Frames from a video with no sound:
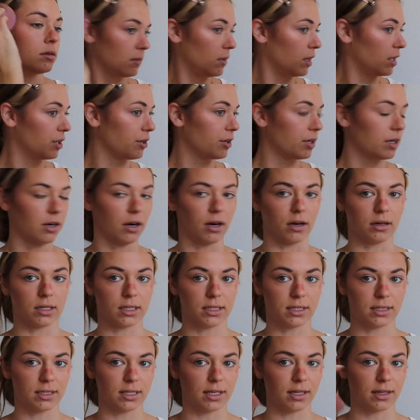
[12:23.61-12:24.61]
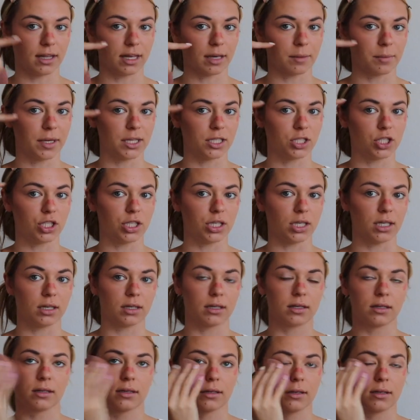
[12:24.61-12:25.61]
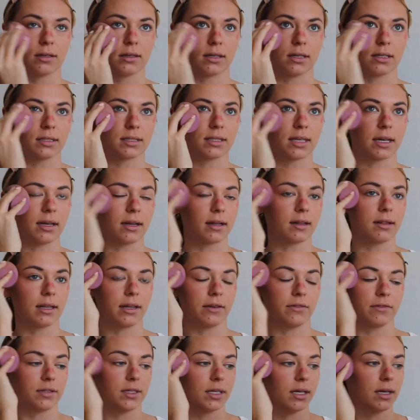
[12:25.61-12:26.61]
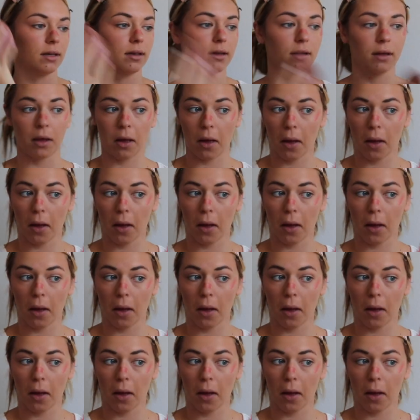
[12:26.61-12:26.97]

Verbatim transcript: And you can already see like my cheek is getting lifted.